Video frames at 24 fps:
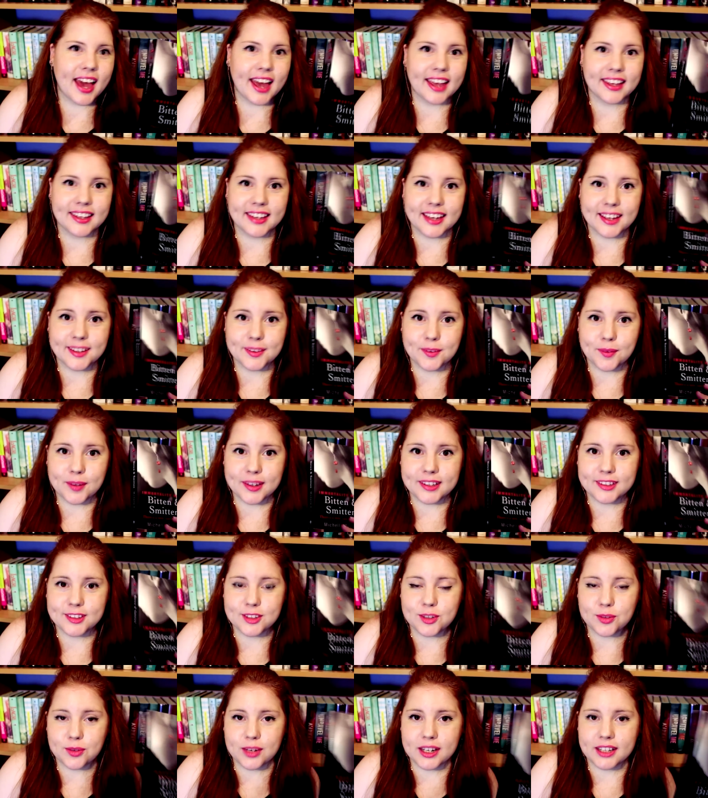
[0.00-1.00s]
I can't
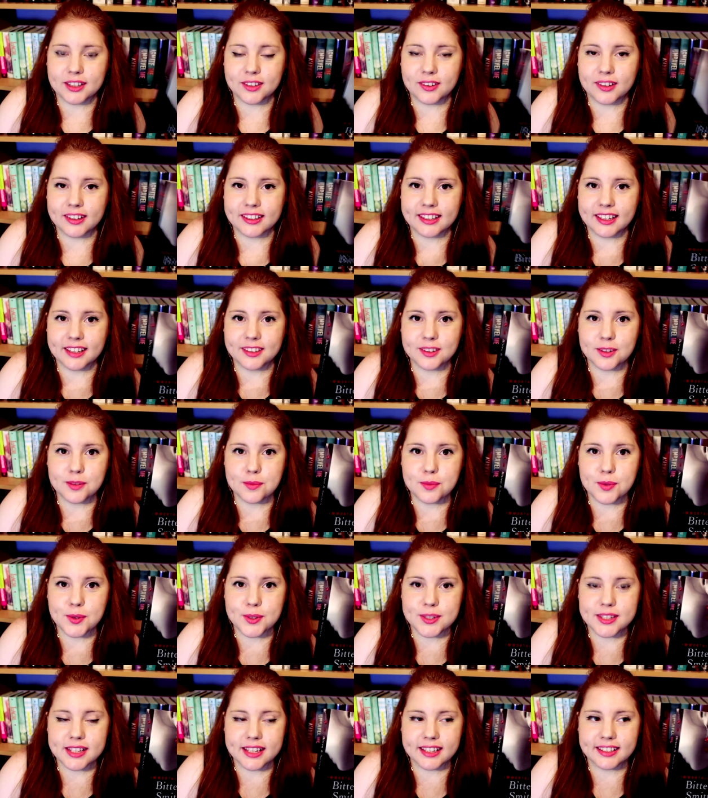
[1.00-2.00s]
wait to read all the other
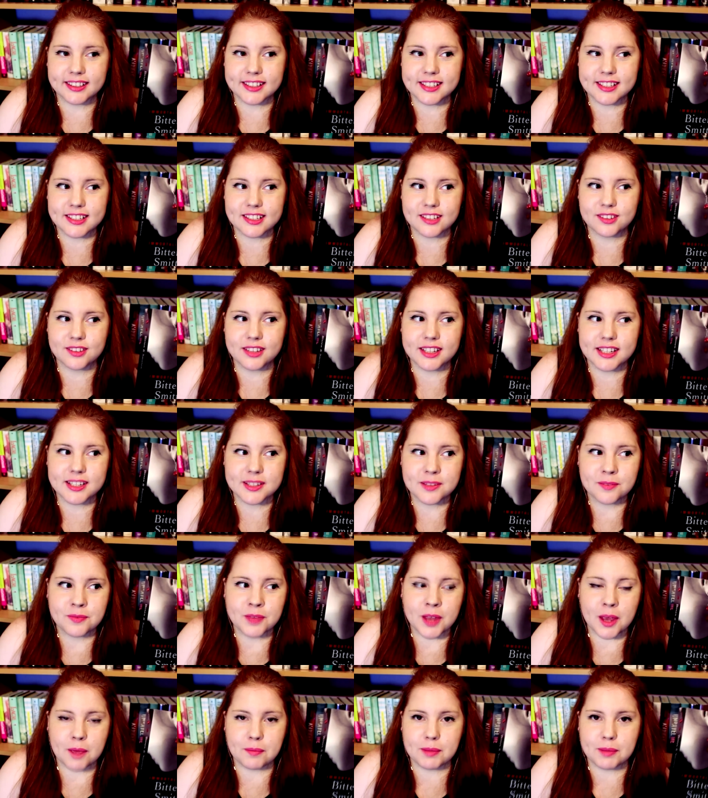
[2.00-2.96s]
books in this series.